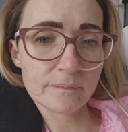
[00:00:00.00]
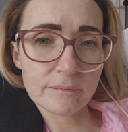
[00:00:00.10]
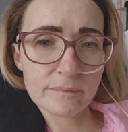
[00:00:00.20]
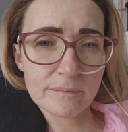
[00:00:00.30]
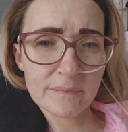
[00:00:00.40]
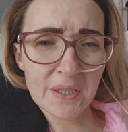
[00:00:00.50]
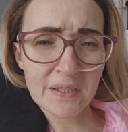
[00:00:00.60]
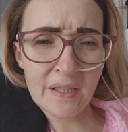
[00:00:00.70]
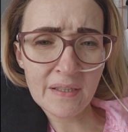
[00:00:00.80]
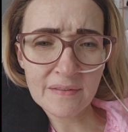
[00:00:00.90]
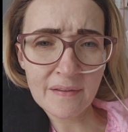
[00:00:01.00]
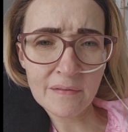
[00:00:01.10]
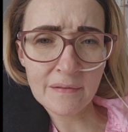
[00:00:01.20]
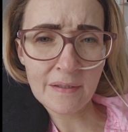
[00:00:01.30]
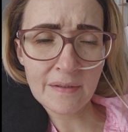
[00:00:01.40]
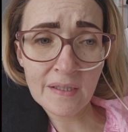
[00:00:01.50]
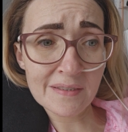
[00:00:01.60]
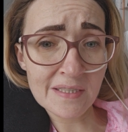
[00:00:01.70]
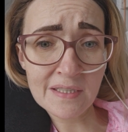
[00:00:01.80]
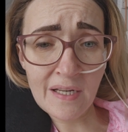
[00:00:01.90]
but yeah so and then I didn't
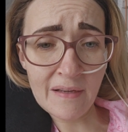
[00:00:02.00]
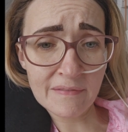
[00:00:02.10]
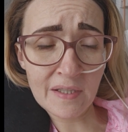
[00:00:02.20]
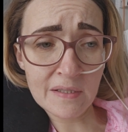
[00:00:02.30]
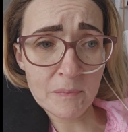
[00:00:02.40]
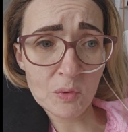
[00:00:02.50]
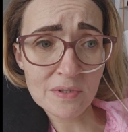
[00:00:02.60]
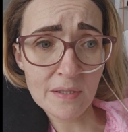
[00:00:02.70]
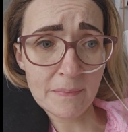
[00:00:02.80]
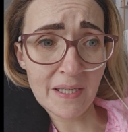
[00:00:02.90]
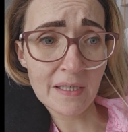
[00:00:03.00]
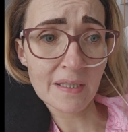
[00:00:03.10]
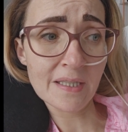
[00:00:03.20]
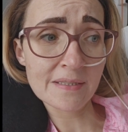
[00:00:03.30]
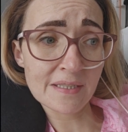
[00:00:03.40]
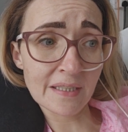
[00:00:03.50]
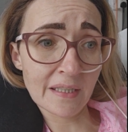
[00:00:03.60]
have any more TPN until